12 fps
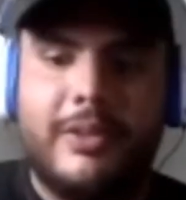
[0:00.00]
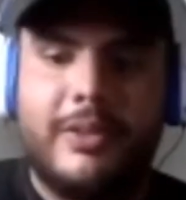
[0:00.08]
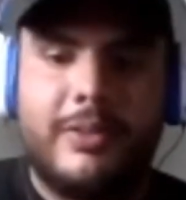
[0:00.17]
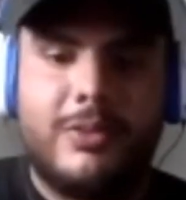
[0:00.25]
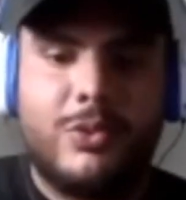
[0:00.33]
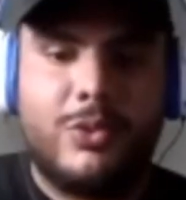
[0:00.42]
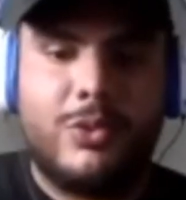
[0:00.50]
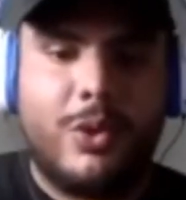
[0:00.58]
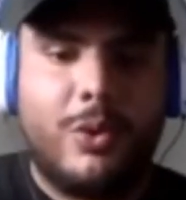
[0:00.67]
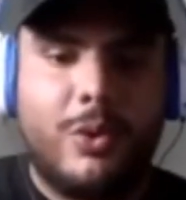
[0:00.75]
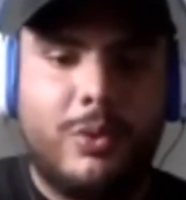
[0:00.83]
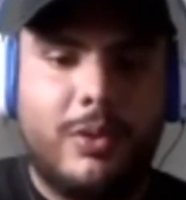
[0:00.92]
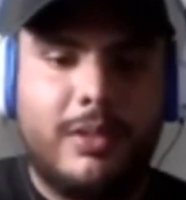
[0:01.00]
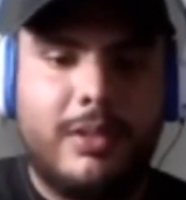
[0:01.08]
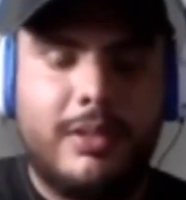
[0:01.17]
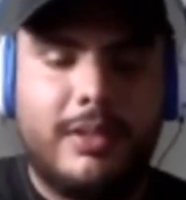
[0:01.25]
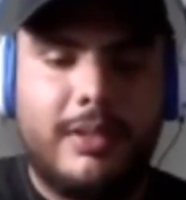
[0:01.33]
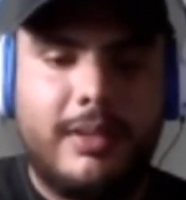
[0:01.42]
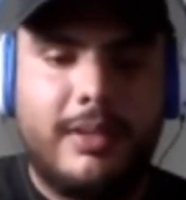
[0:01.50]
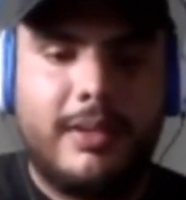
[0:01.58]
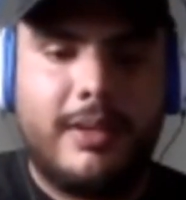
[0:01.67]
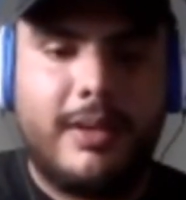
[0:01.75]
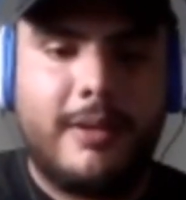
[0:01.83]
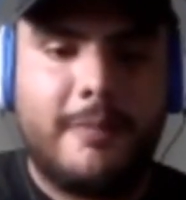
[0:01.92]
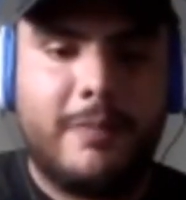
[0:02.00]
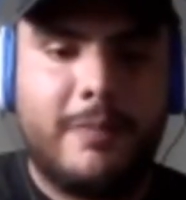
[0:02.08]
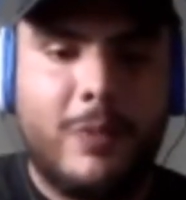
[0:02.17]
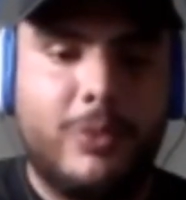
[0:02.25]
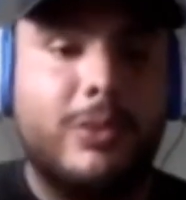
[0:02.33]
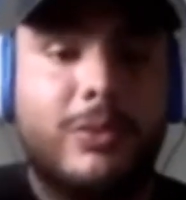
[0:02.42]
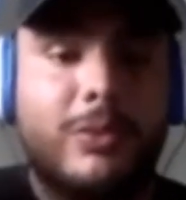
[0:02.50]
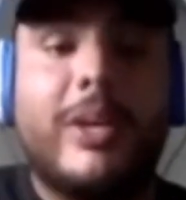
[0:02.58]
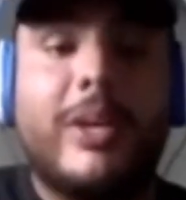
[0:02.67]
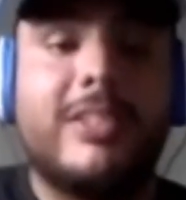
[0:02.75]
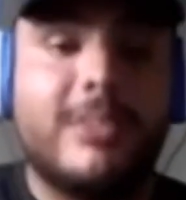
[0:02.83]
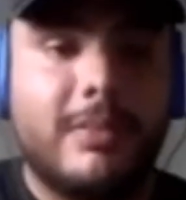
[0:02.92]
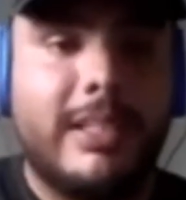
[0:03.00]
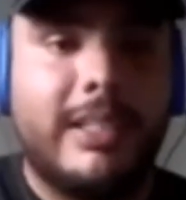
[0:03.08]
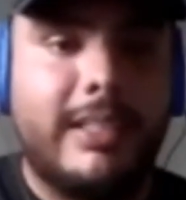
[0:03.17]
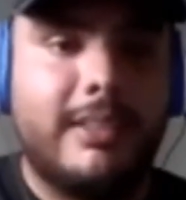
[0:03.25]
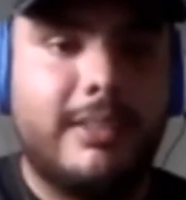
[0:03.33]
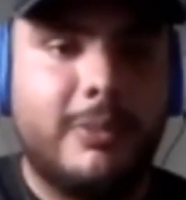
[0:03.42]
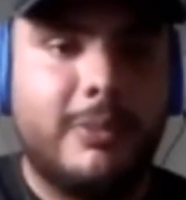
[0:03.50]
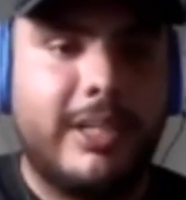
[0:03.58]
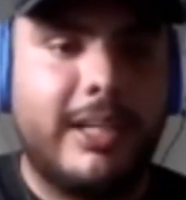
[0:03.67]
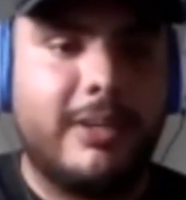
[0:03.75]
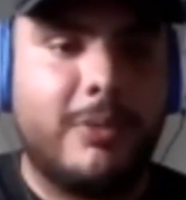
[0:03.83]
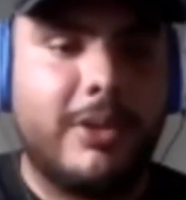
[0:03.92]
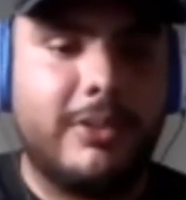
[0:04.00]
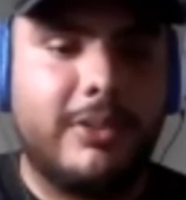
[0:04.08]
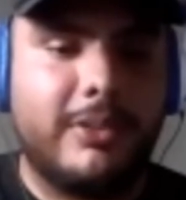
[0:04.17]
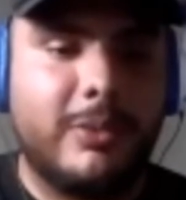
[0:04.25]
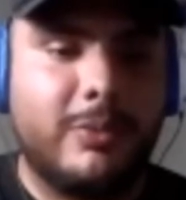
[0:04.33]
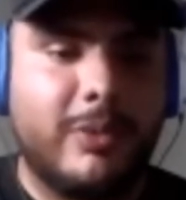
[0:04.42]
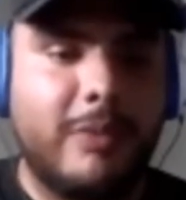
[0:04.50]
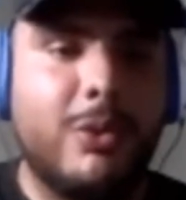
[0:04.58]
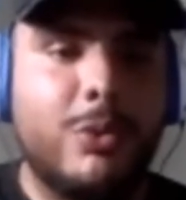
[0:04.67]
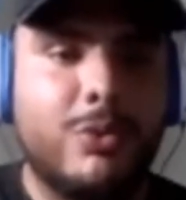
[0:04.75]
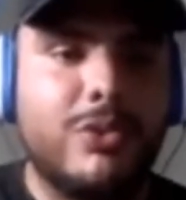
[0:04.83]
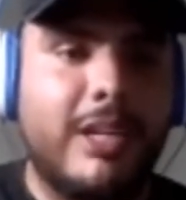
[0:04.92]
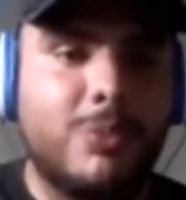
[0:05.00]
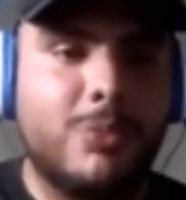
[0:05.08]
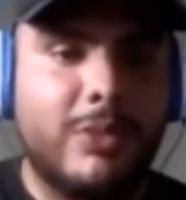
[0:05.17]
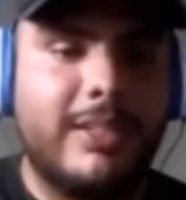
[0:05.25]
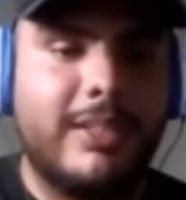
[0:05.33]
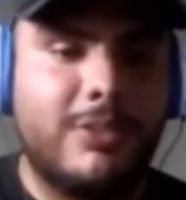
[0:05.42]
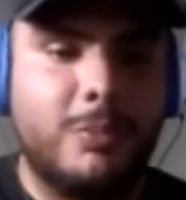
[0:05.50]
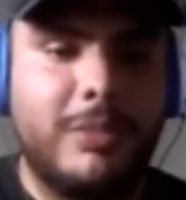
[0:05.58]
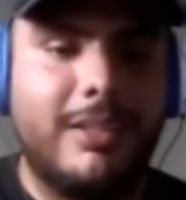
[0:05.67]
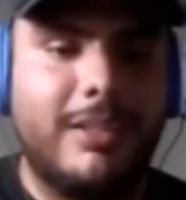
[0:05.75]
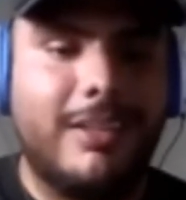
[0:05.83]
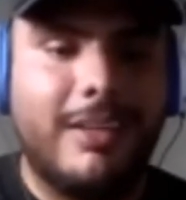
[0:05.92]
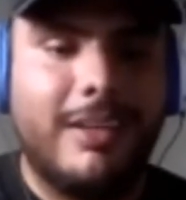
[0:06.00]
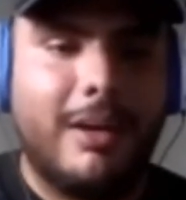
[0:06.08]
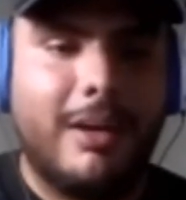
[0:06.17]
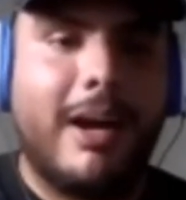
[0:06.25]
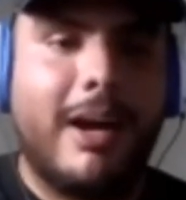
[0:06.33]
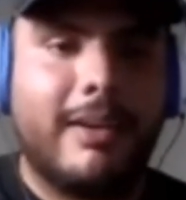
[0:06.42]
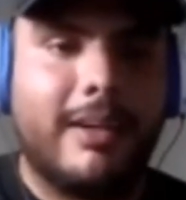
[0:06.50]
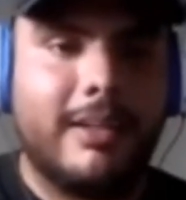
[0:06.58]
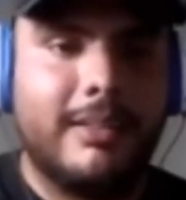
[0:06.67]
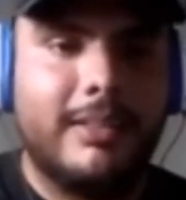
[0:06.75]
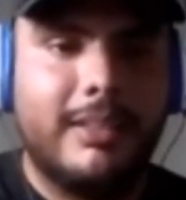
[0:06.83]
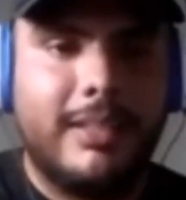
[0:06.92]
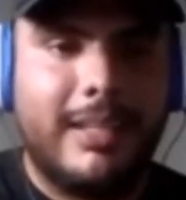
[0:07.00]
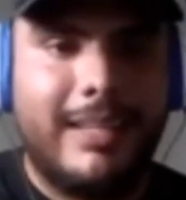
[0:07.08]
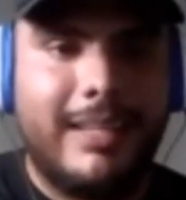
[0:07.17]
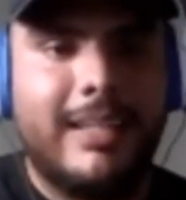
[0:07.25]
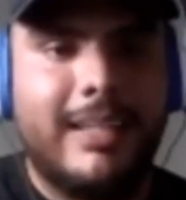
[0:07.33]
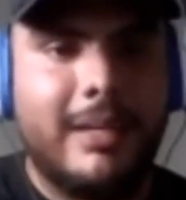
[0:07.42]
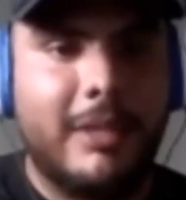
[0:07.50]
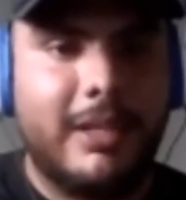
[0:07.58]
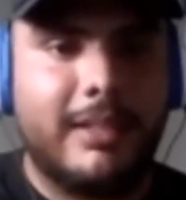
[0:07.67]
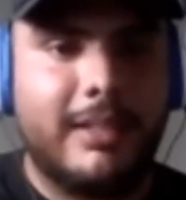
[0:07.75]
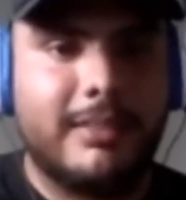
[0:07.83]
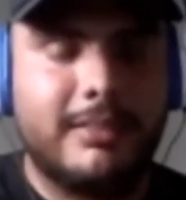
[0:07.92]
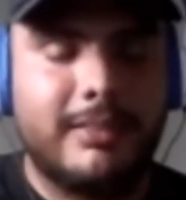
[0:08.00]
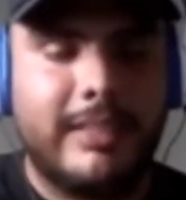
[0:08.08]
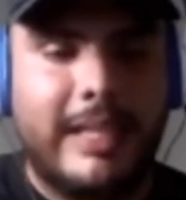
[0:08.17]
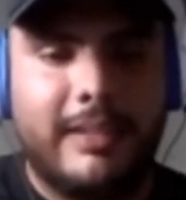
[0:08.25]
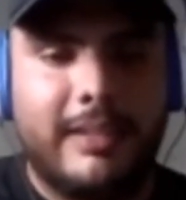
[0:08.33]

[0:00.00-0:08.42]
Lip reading: to show with the rest of the league. We kind of wanted to, you know, revolutionize what it is to be a barra in the MLS. And